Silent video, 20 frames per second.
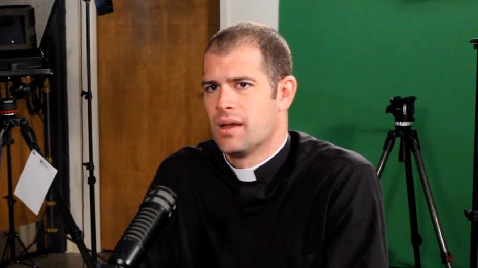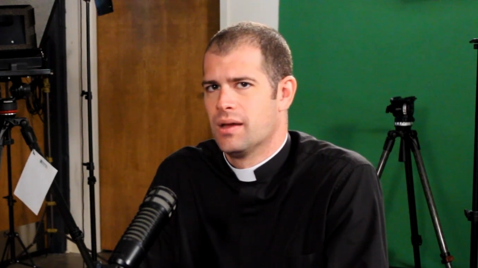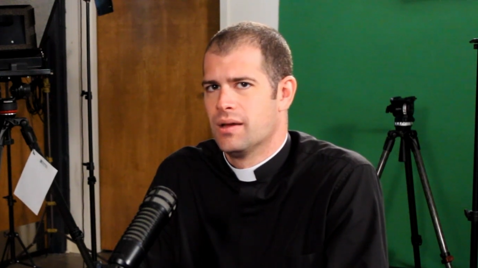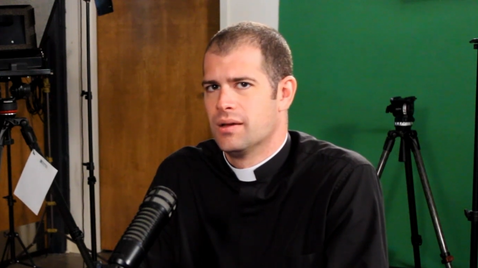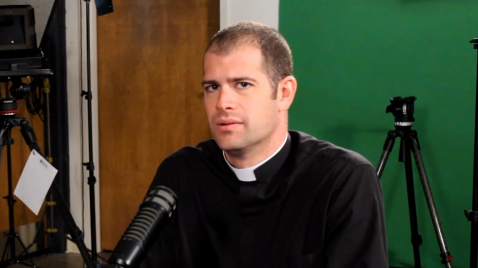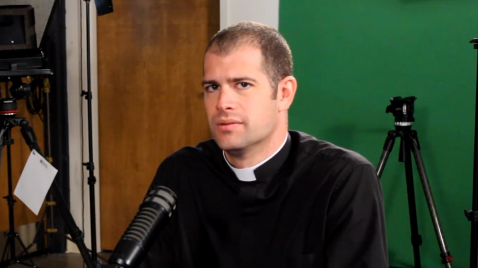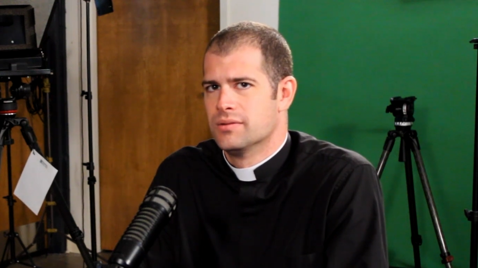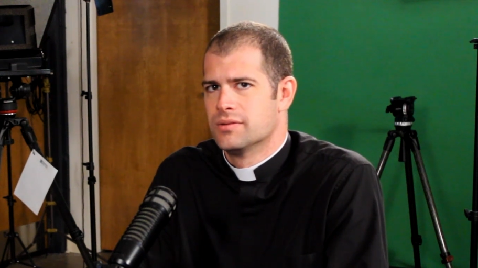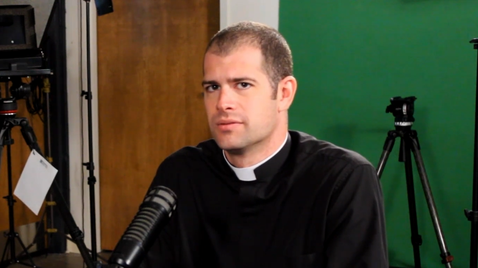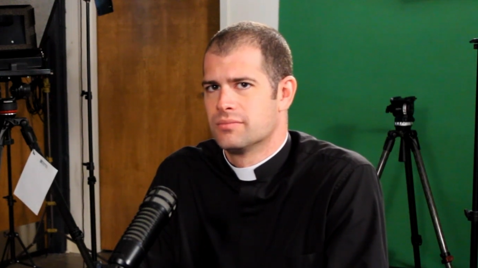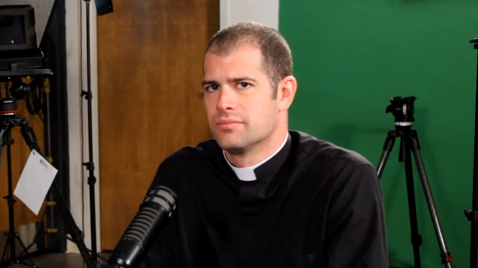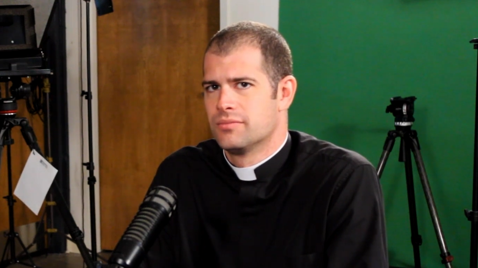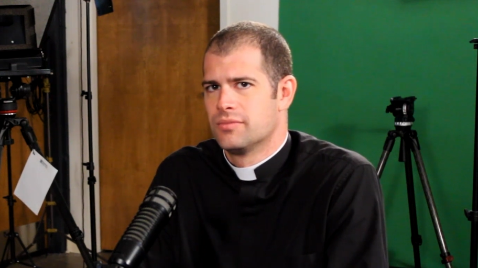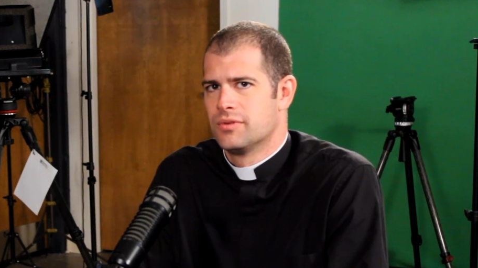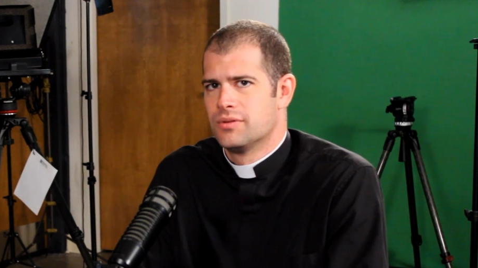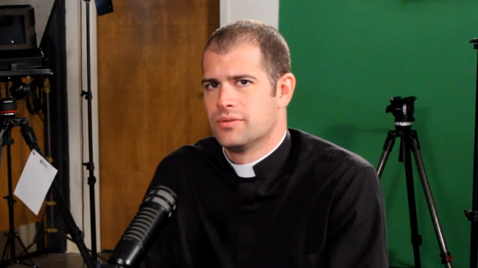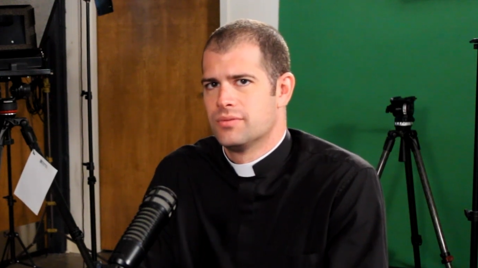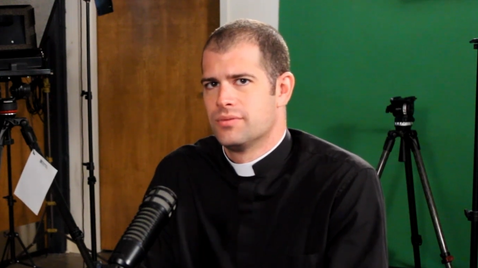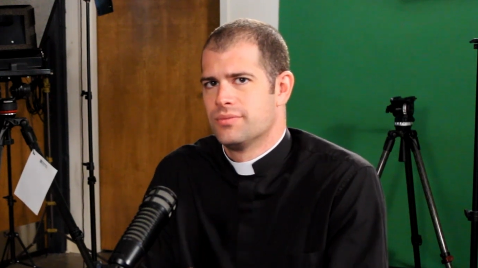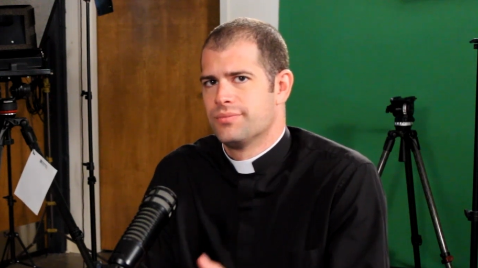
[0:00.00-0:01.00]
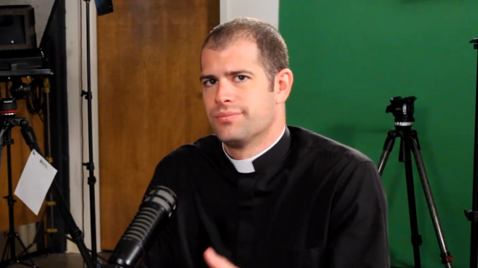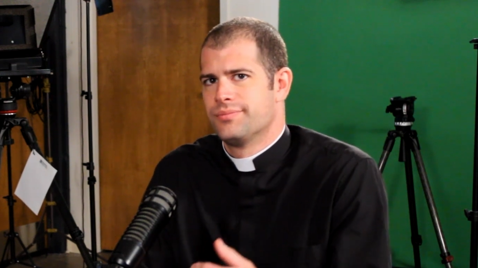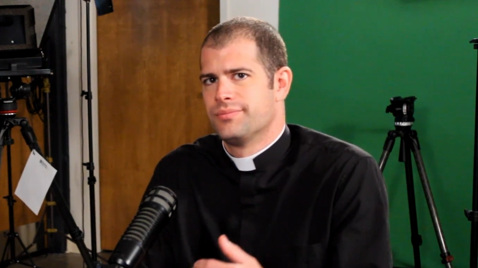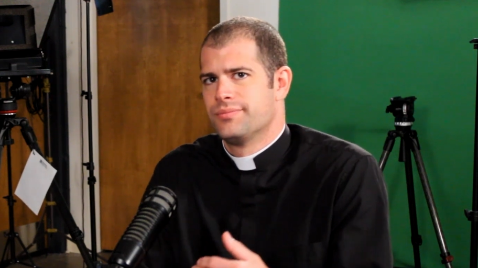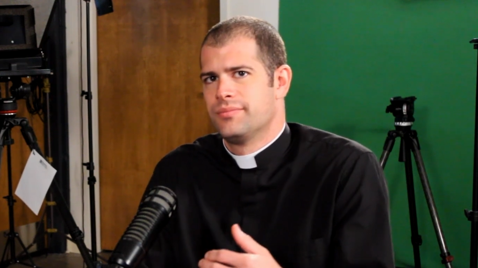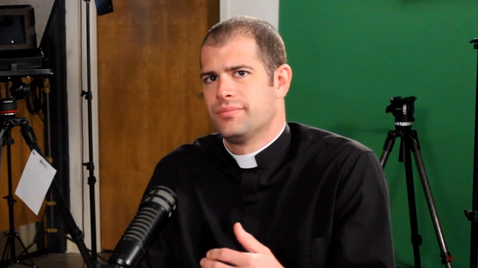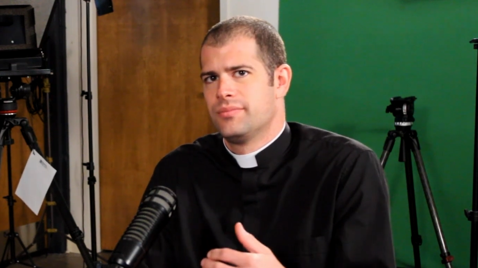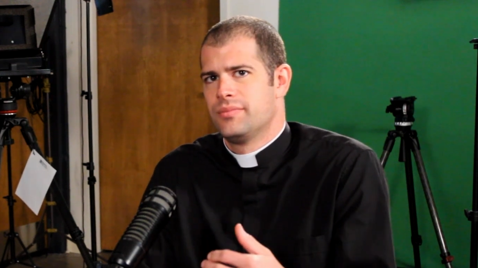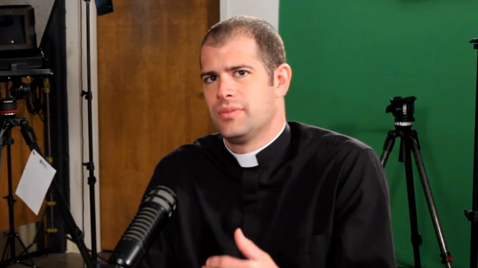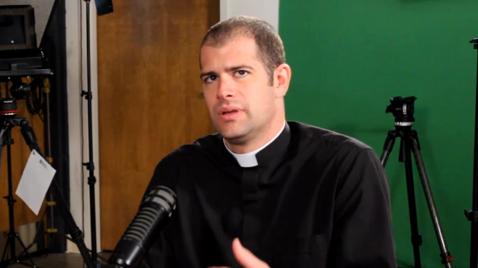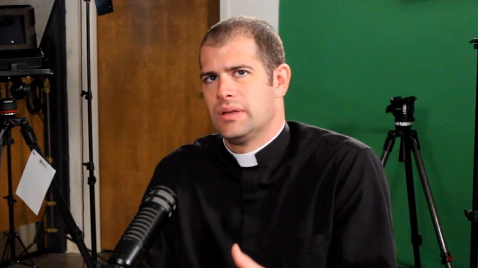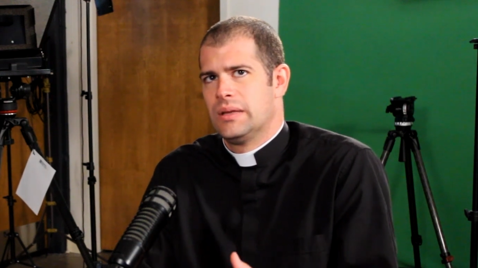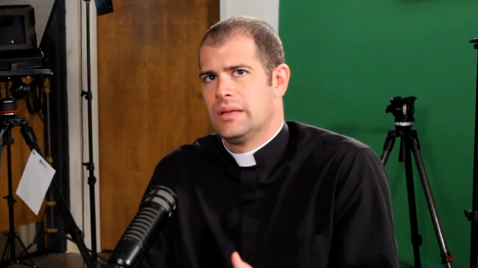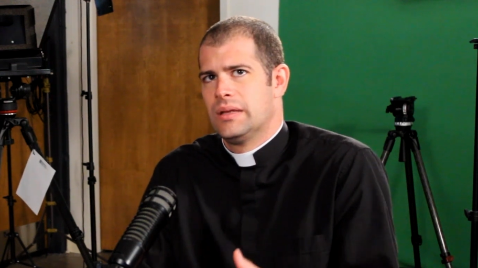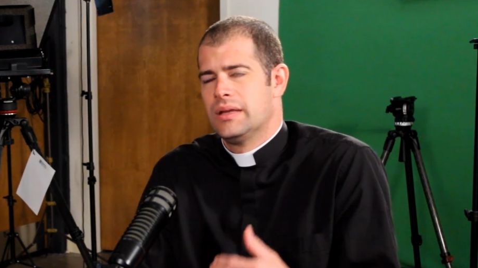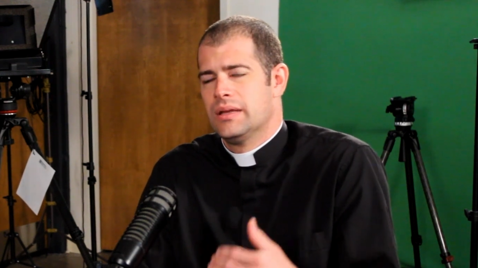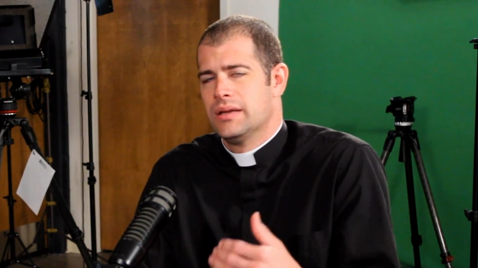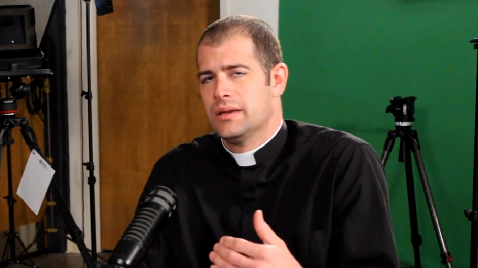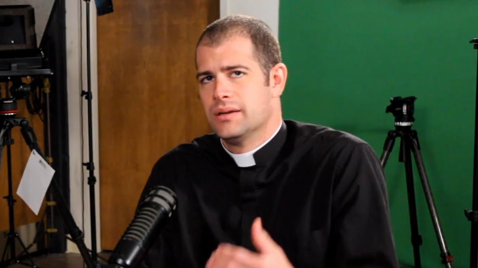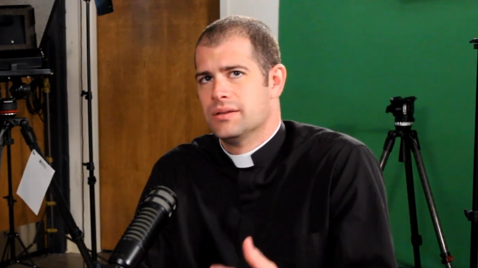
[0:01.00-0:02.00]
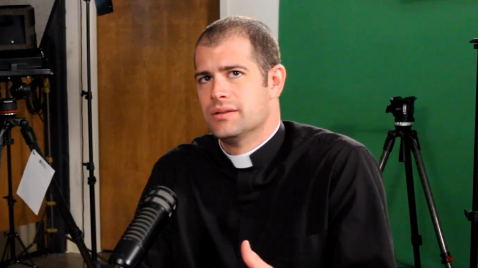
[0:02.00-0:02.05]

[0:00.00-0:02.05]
And in